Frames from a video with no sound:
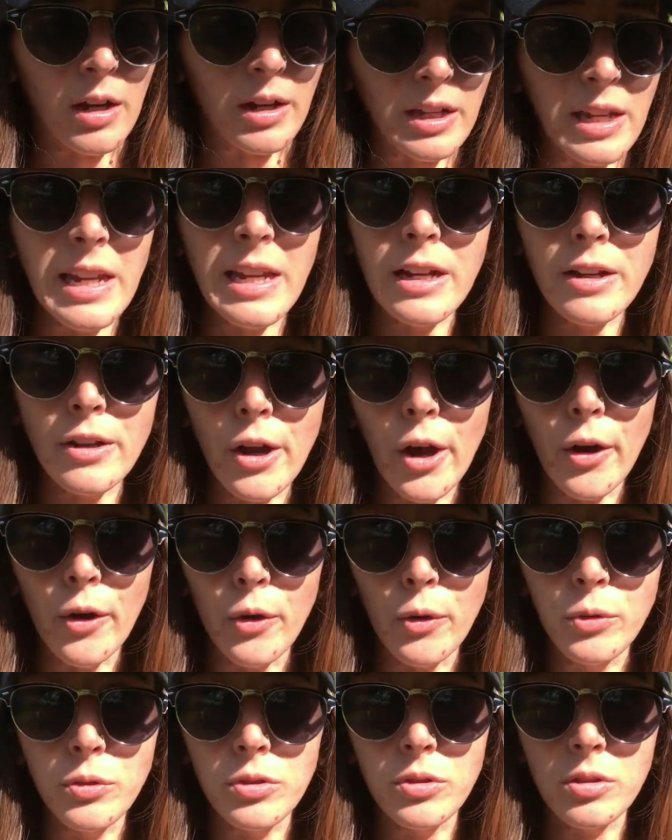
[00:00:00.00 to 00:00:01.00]
he
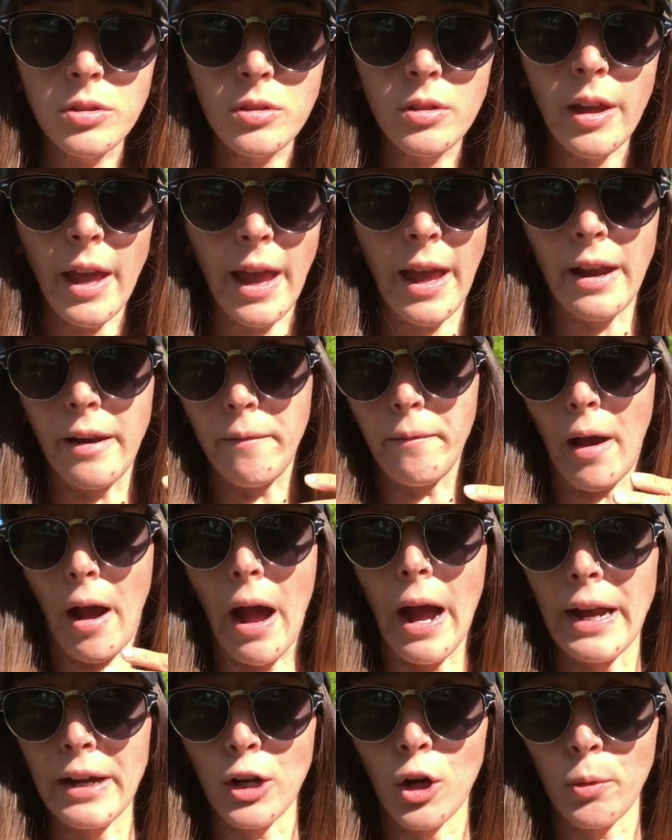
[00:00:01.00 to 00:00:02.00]
knows, and
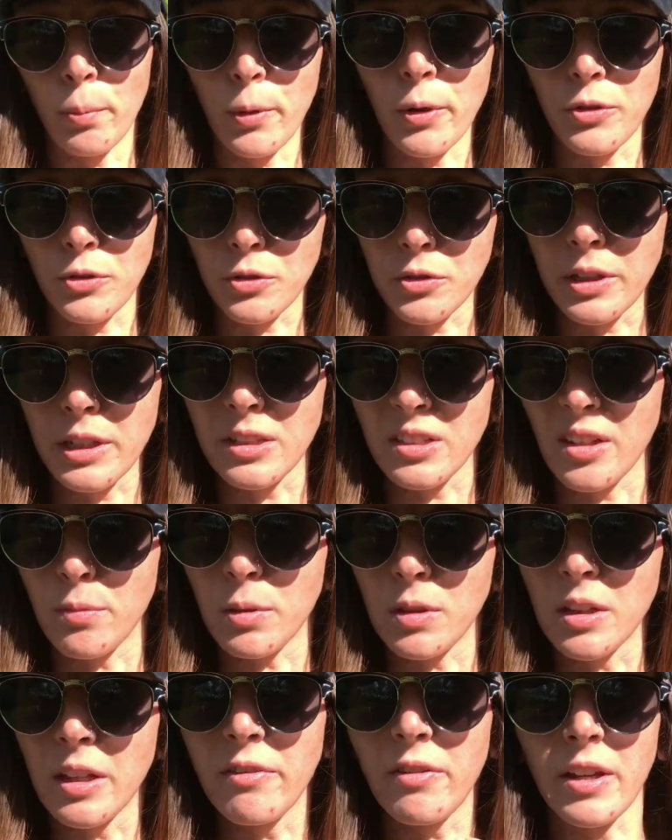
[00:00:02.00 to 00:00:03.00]
I know personally because I've
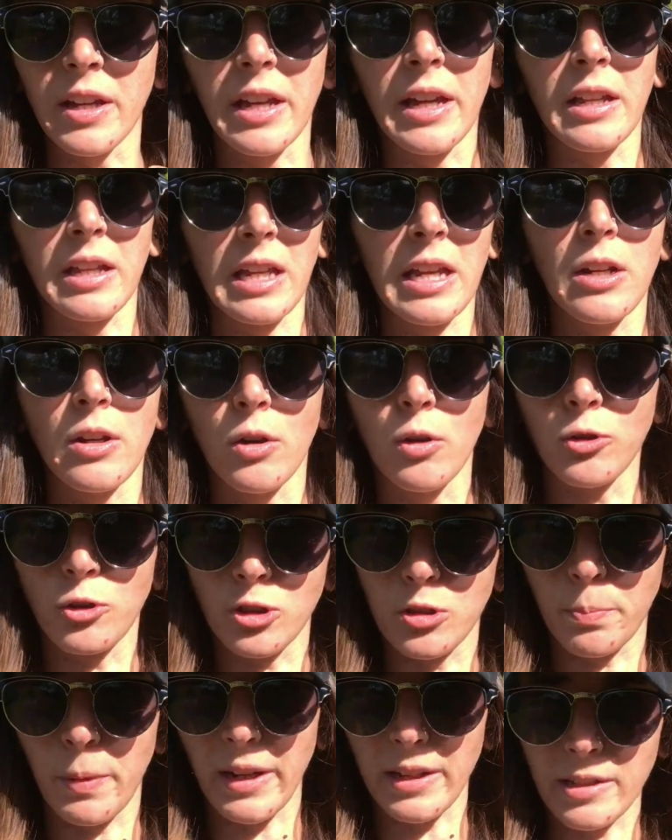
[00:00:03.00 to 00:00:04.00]
been living it, he knows
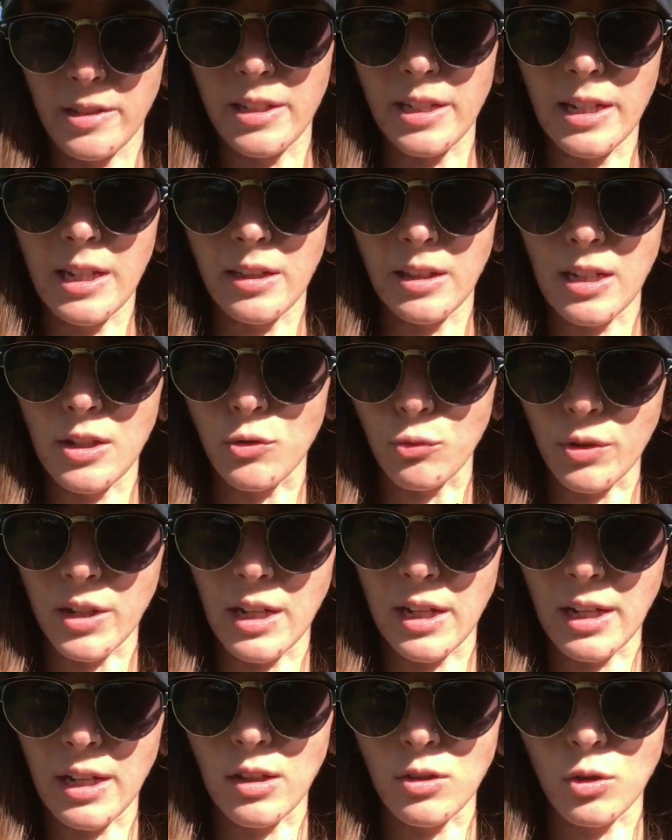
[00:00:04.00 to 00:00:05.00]
just by seeing these
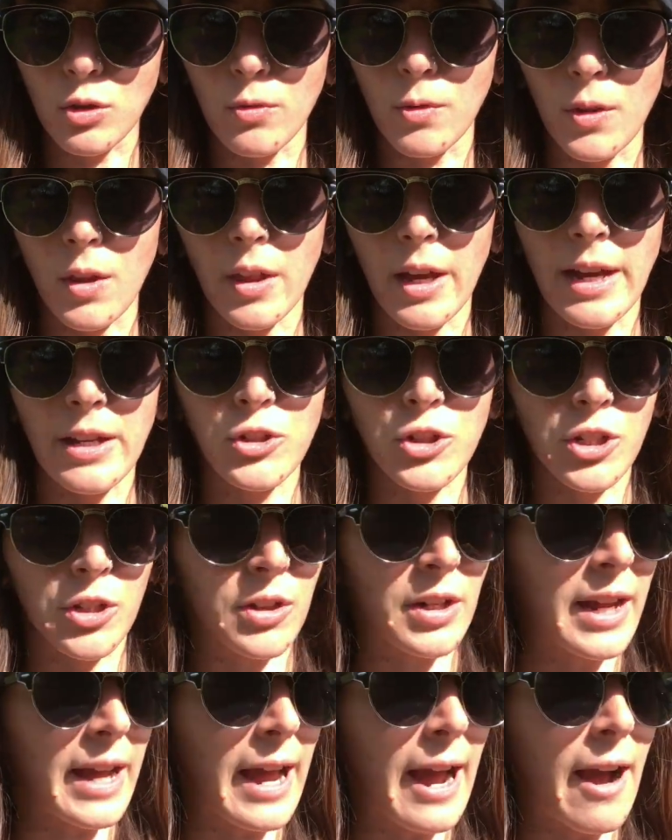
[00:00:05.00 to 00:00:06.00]
readings over the last year
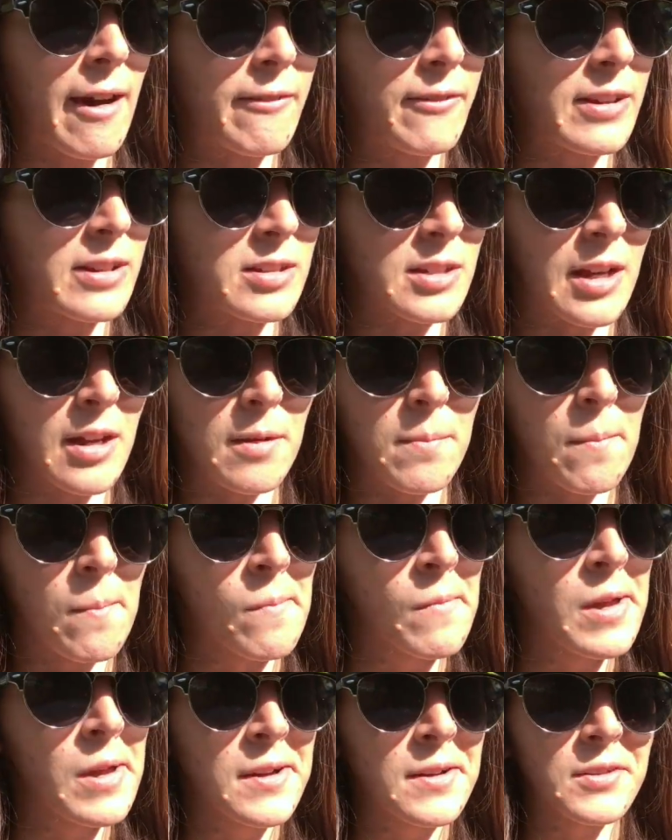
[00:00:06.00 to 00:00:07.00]
and a half. He said,
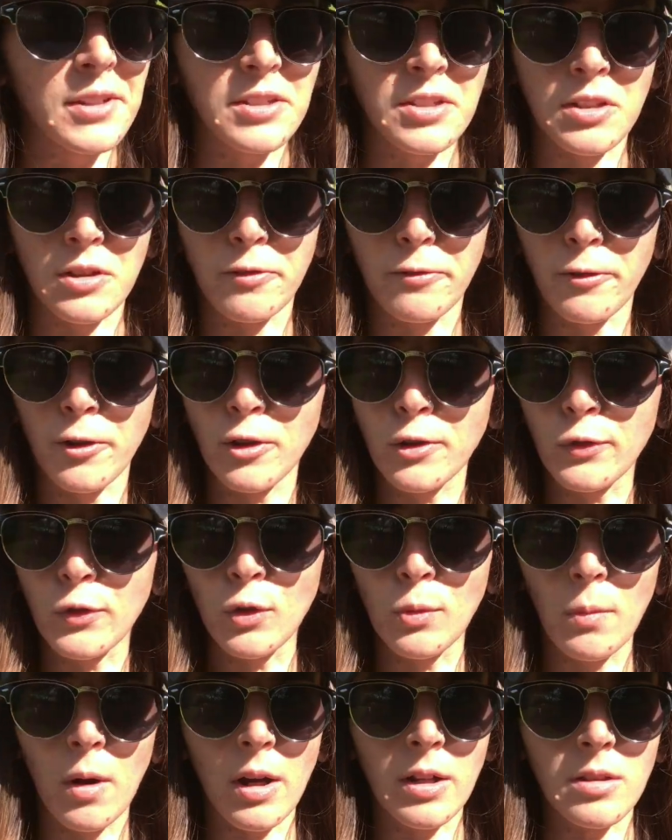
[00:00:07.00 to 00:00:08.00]
listen, the first
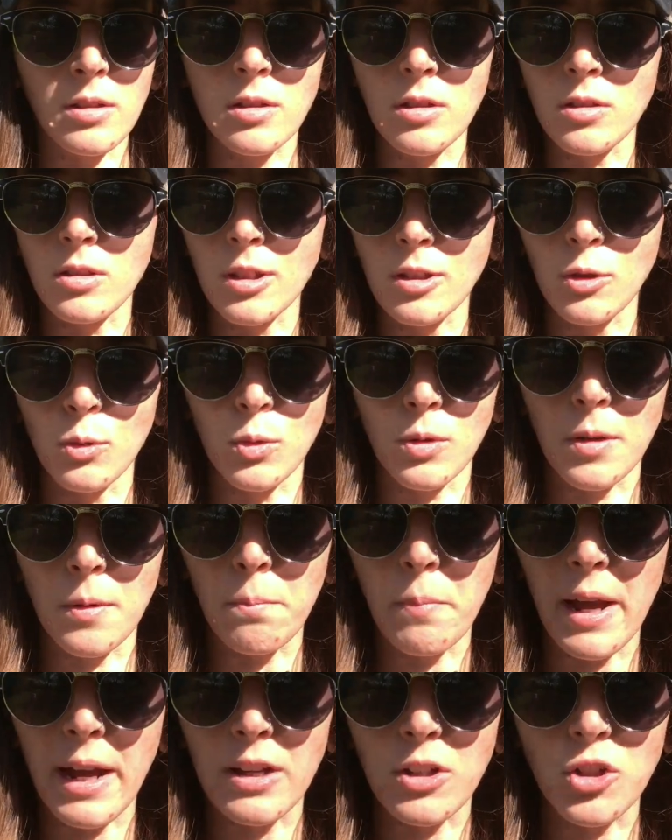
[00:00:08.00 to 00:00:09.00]
few months, you said you were
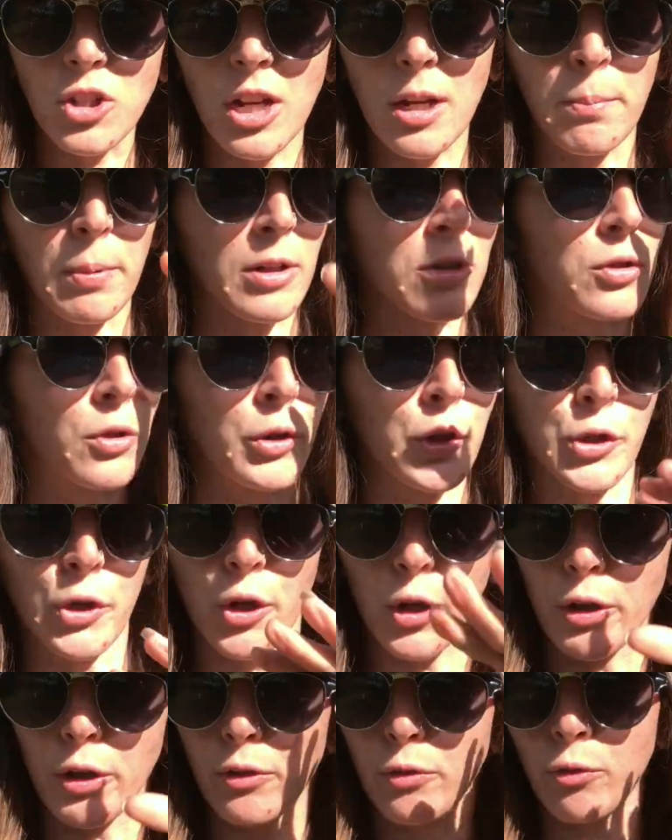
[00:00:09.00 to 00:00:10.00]
in bad shape. I saw your
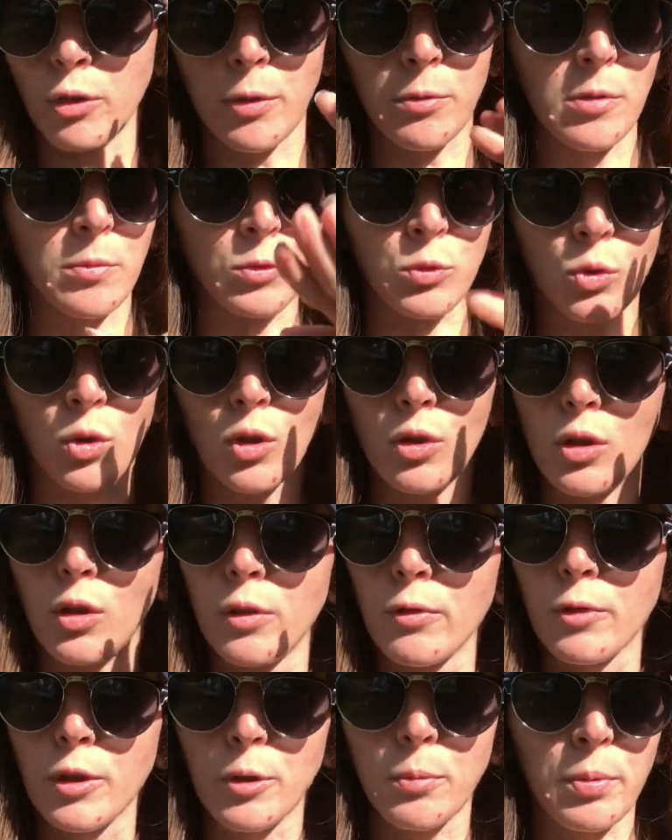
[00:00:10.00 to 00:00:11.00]
heart rhythms were all
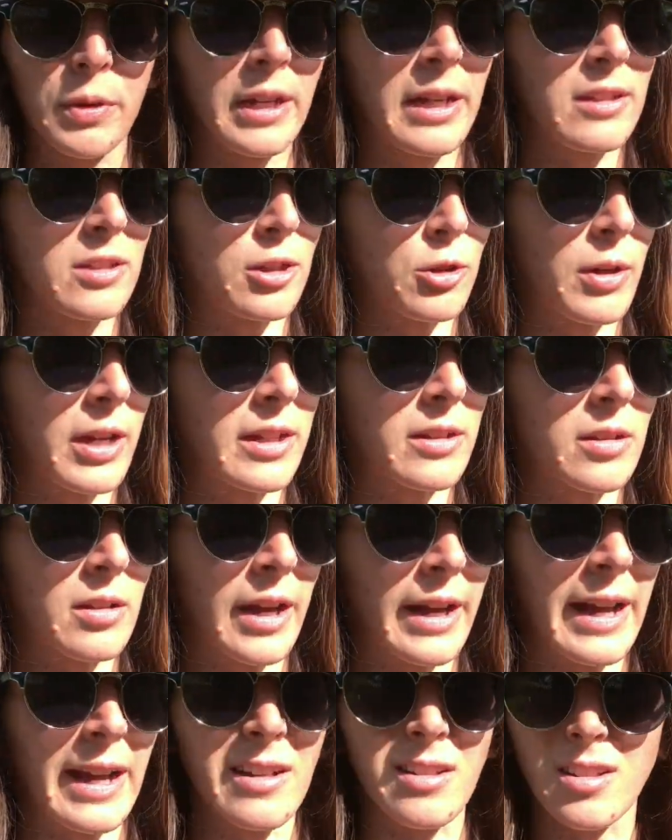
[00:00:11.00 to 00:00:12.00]
over the place.
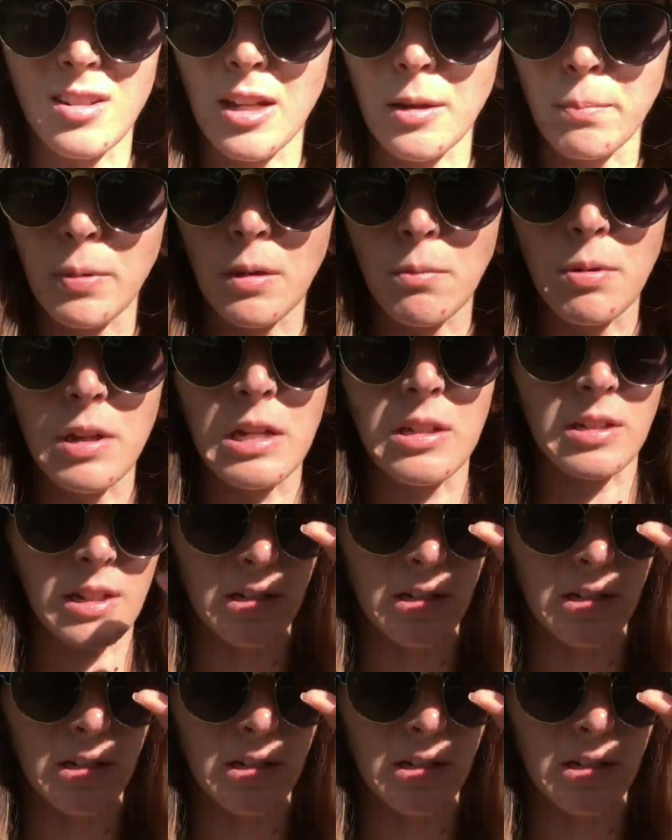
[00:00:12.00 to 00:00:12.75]
I had skipping beats,